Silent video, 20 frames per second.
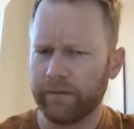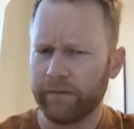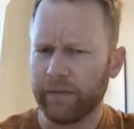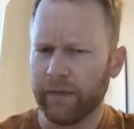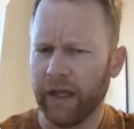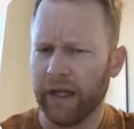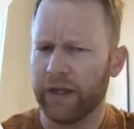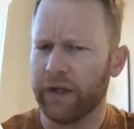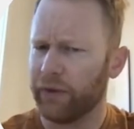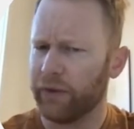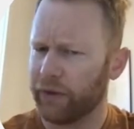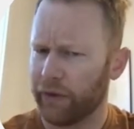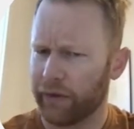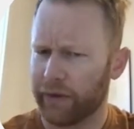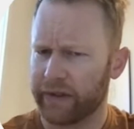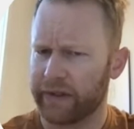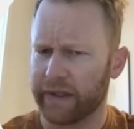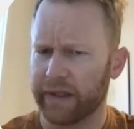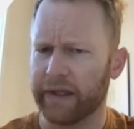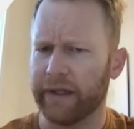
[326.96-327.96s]
and you'll
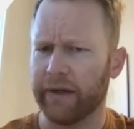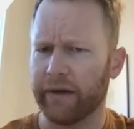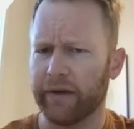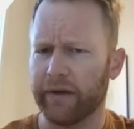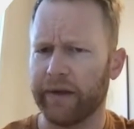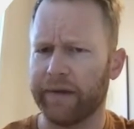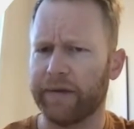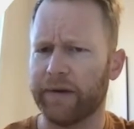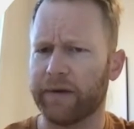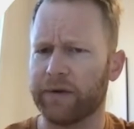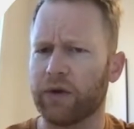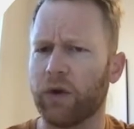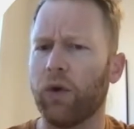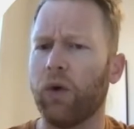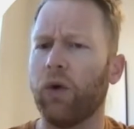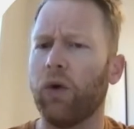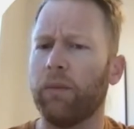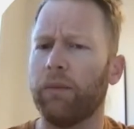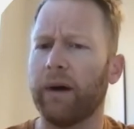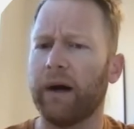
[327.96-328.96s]
notice in here that there's a
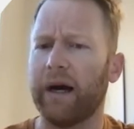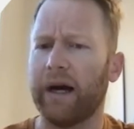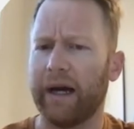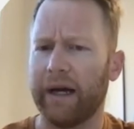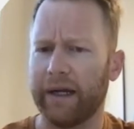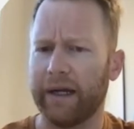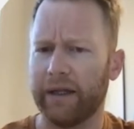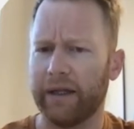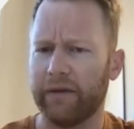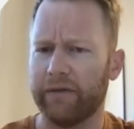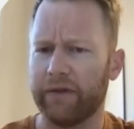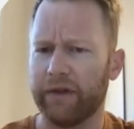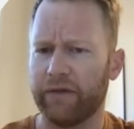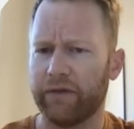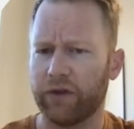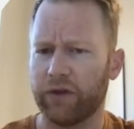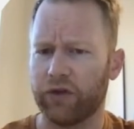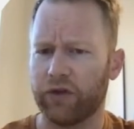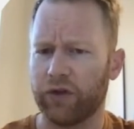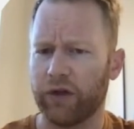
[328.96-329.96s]
whole pile of
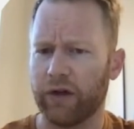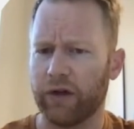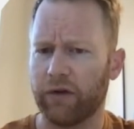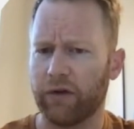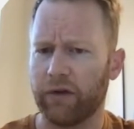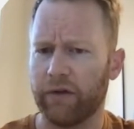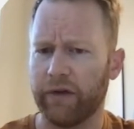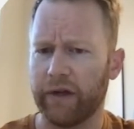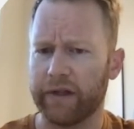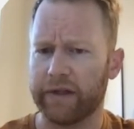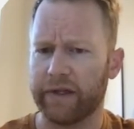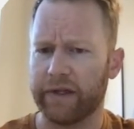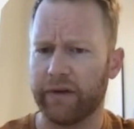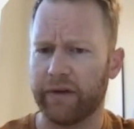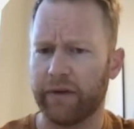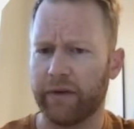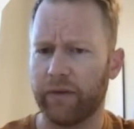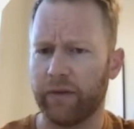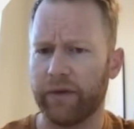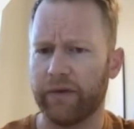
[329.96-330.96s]
different trigger events
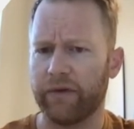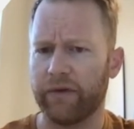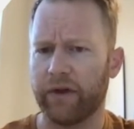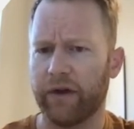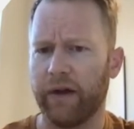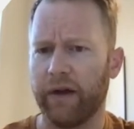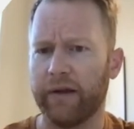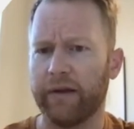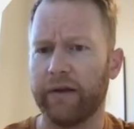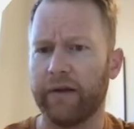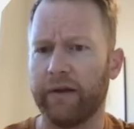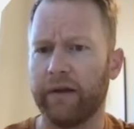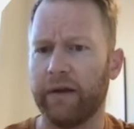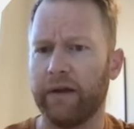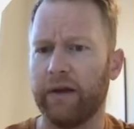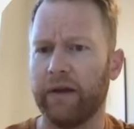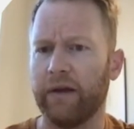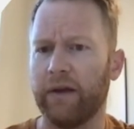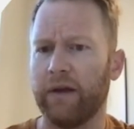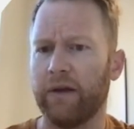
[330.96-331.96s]
here that we've got.
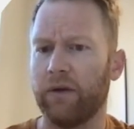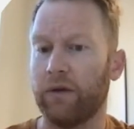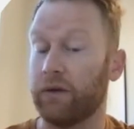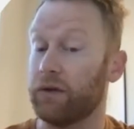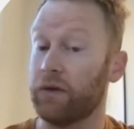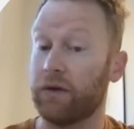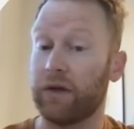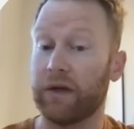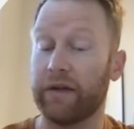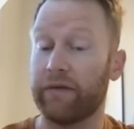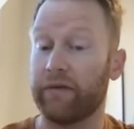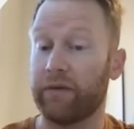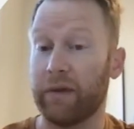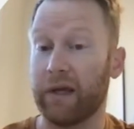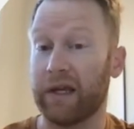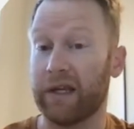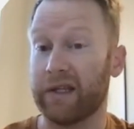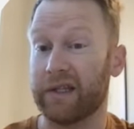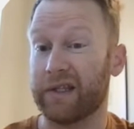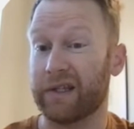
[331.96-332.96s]
You can even
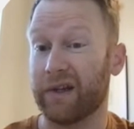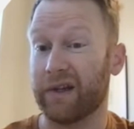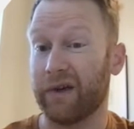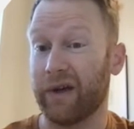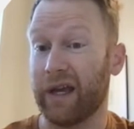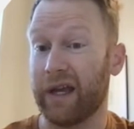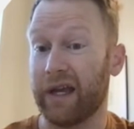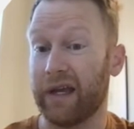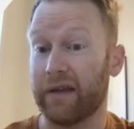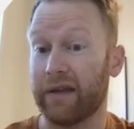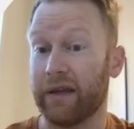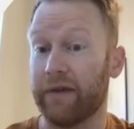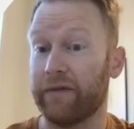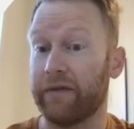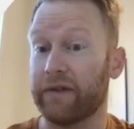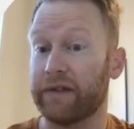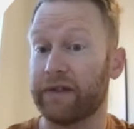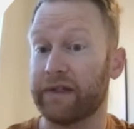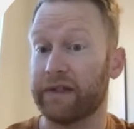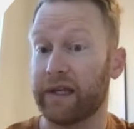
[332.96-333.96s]
make it so, hey, if
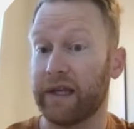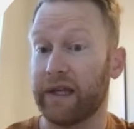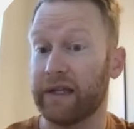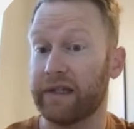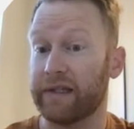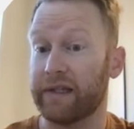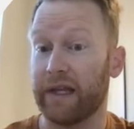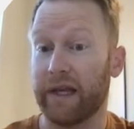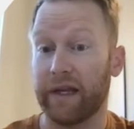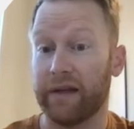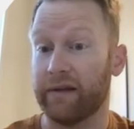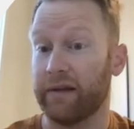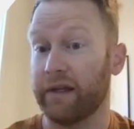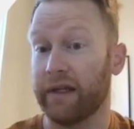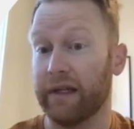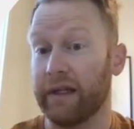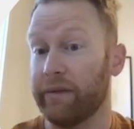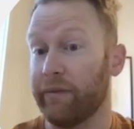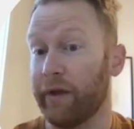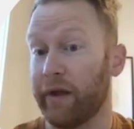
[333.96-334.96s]
it's the case that
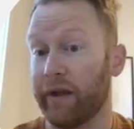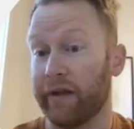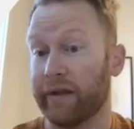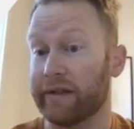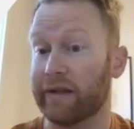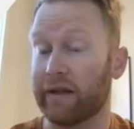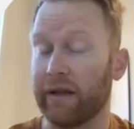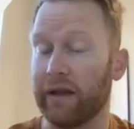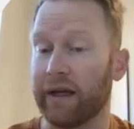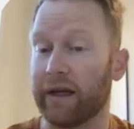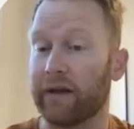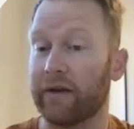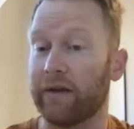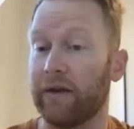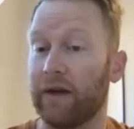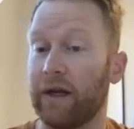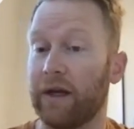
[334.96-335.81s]
an email is clicked,